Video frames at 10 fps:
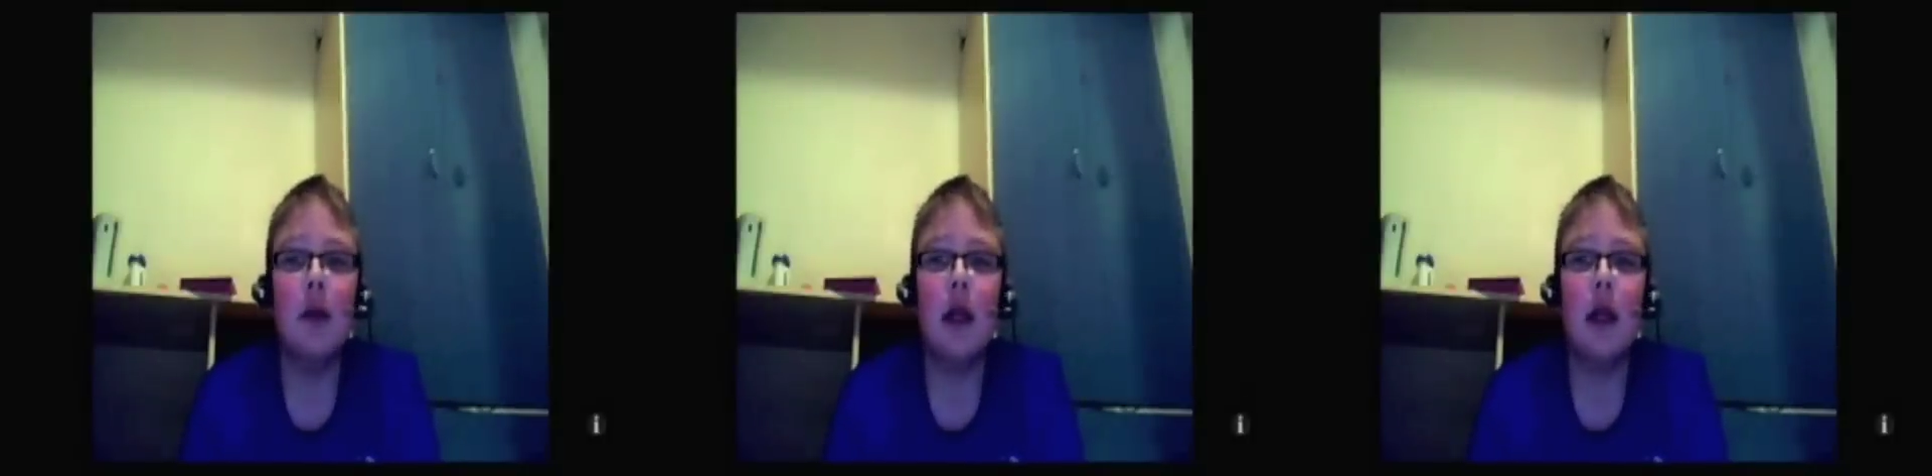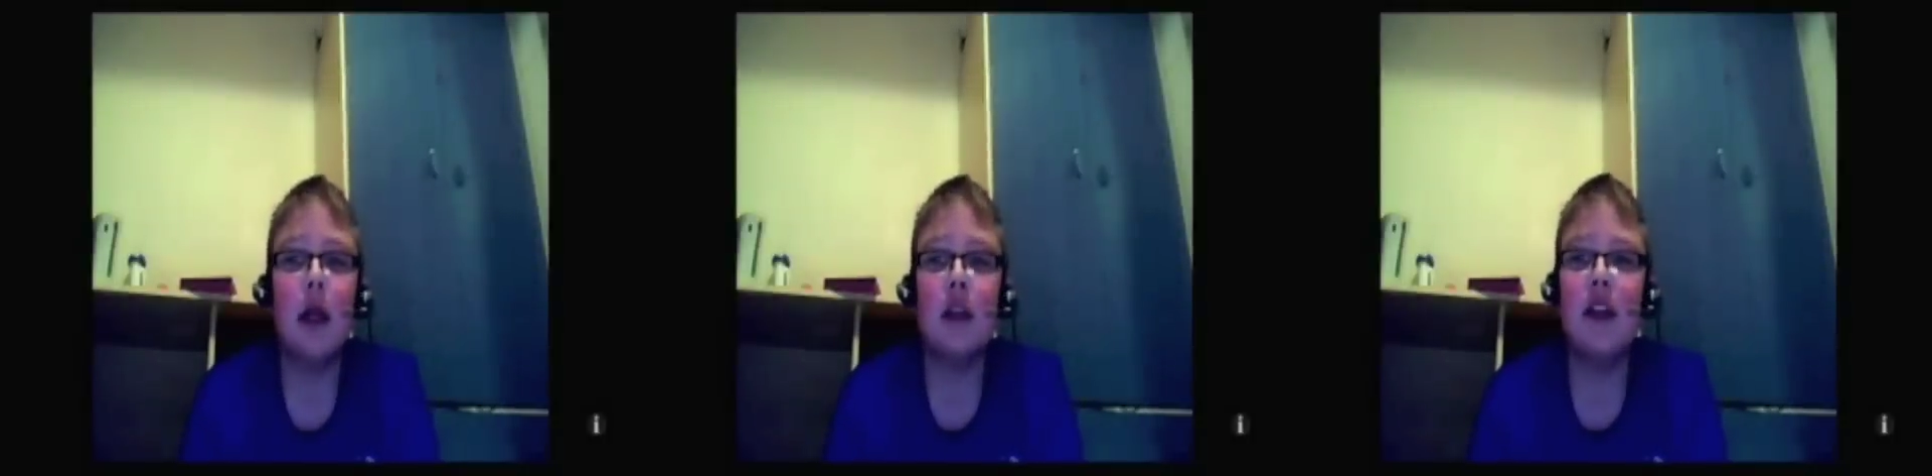I mean,
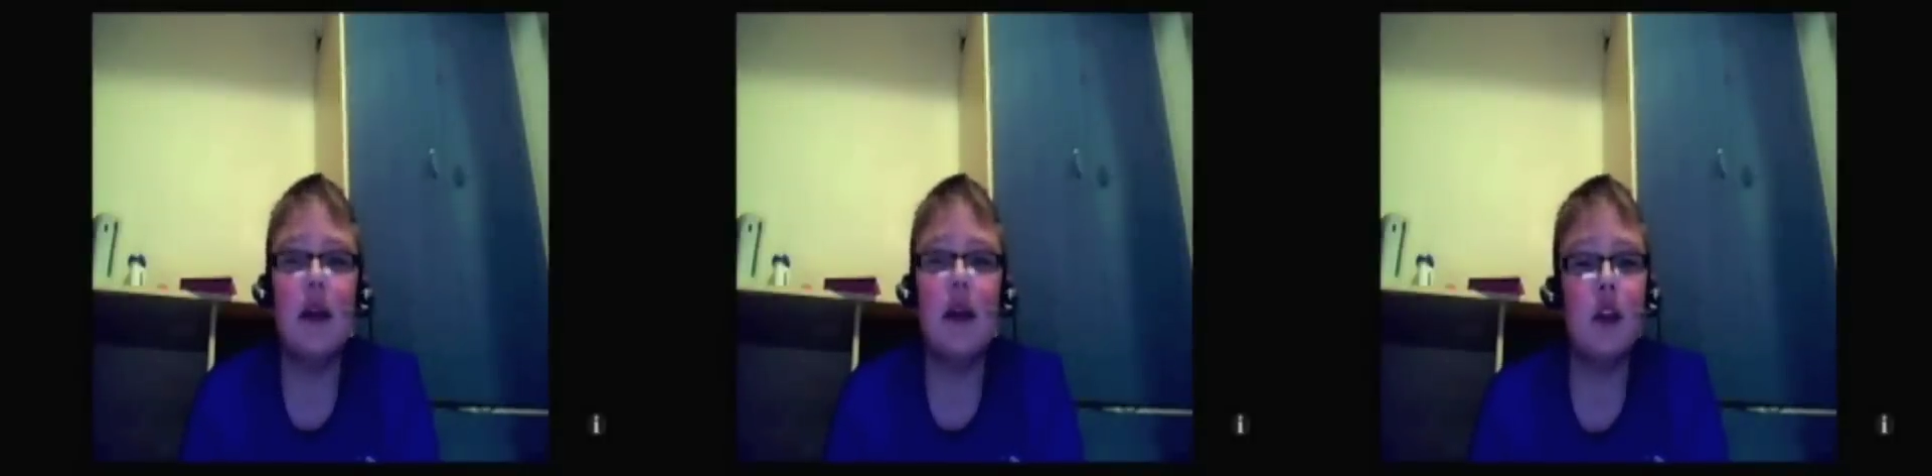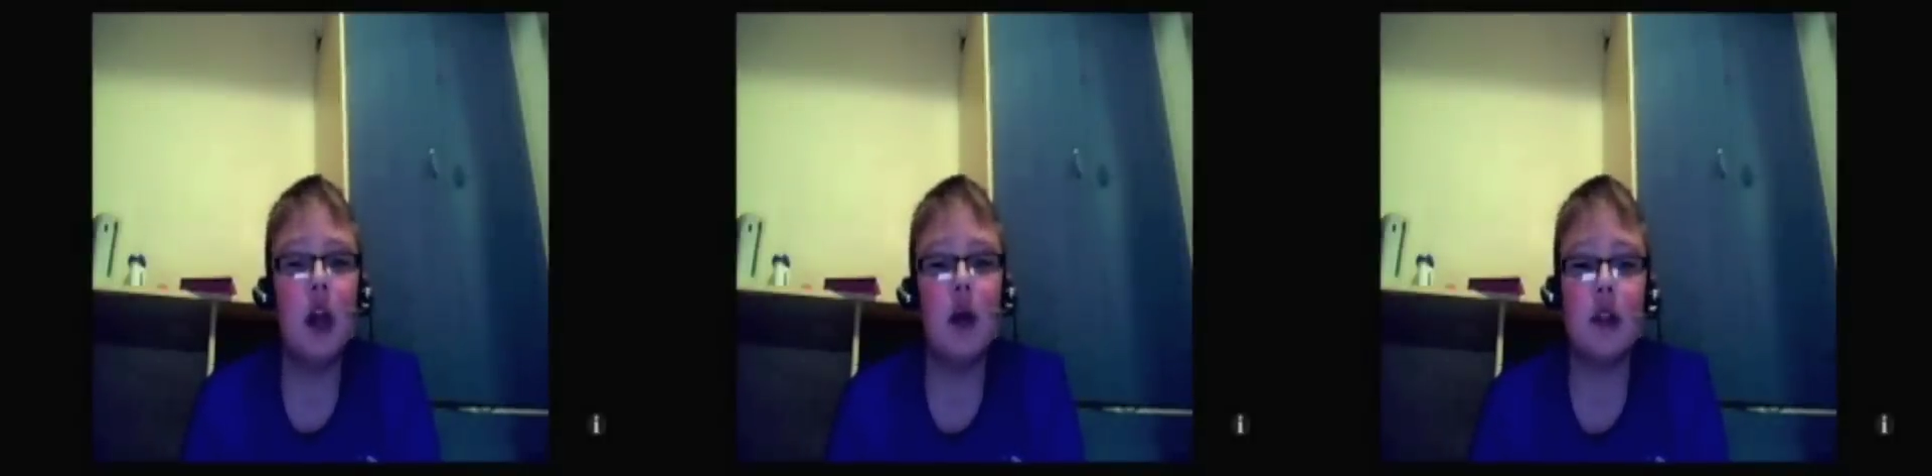I didn't
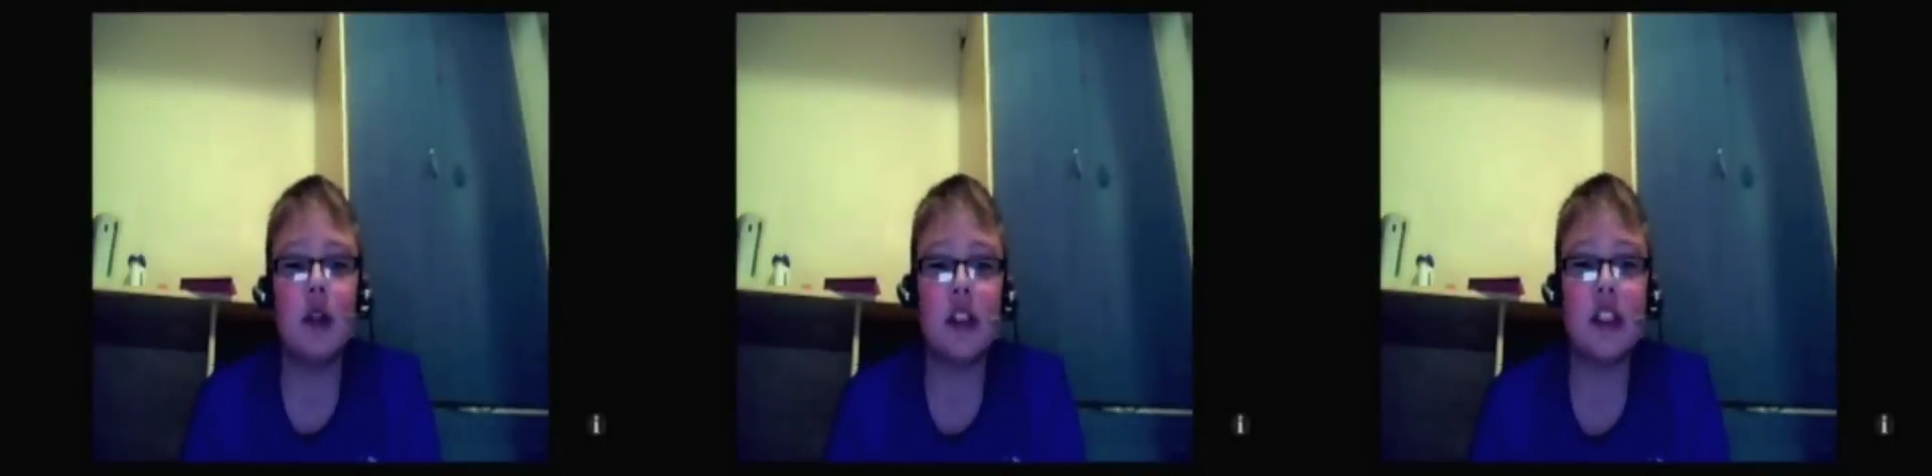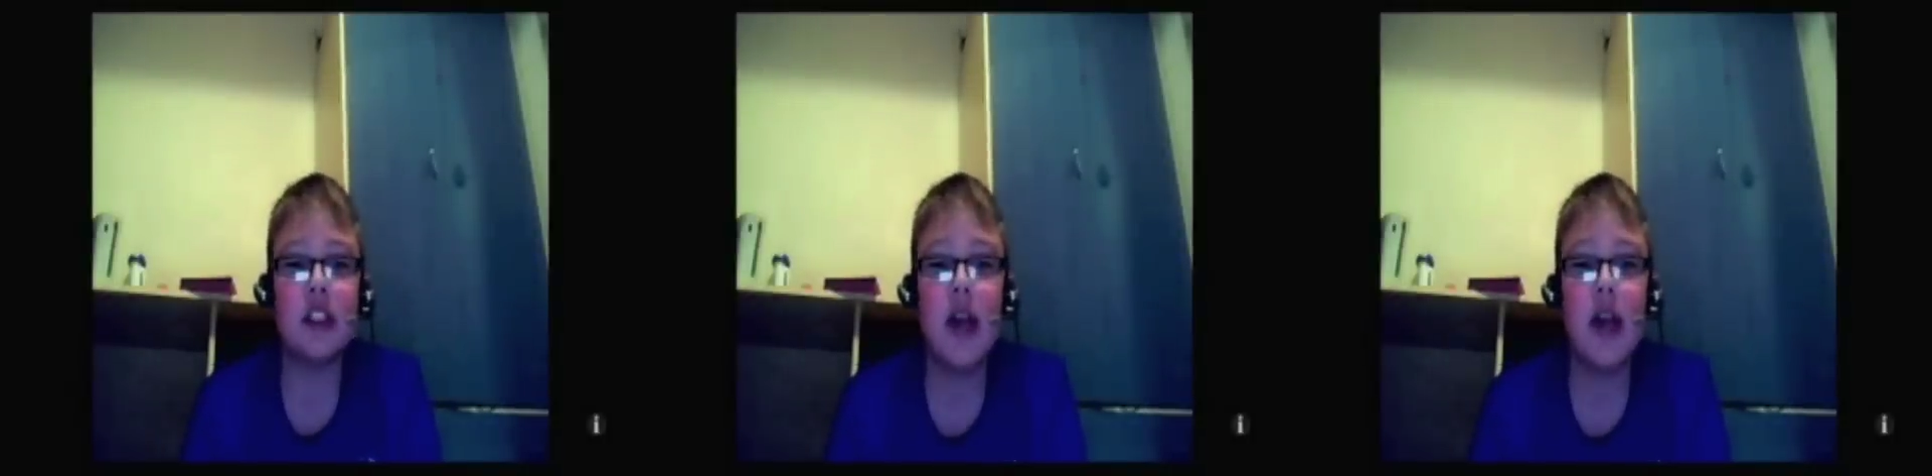even know that the
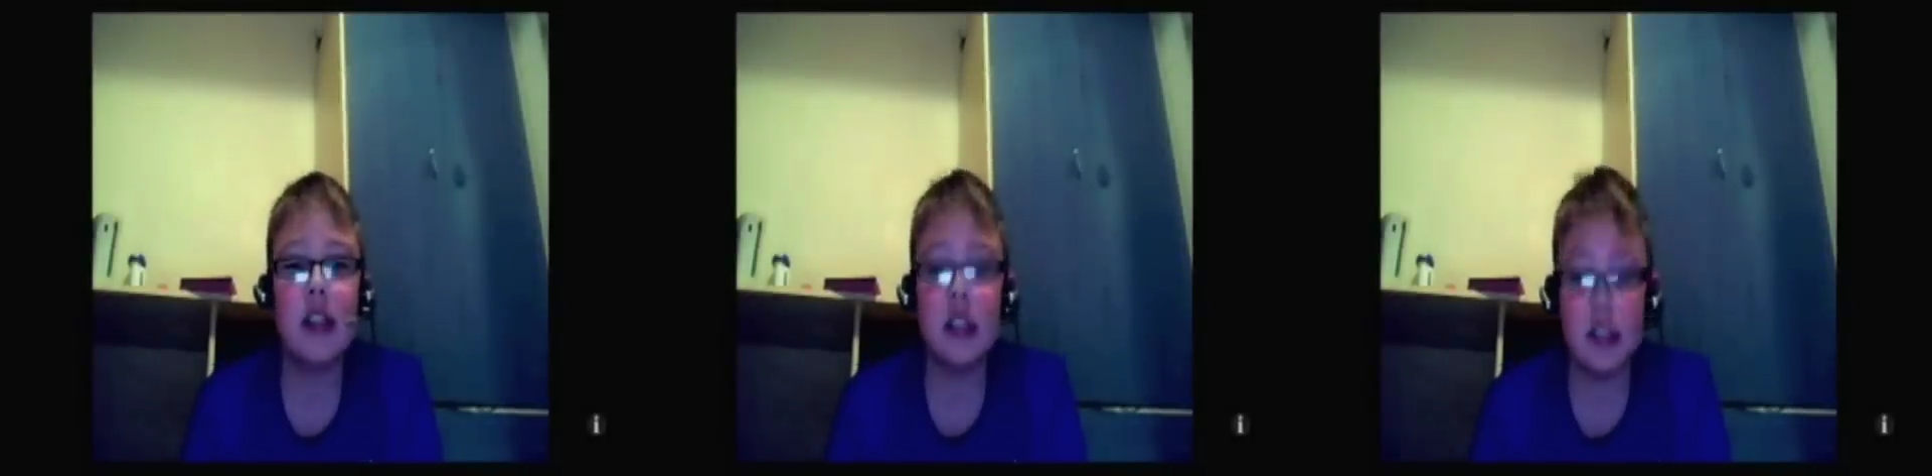SNES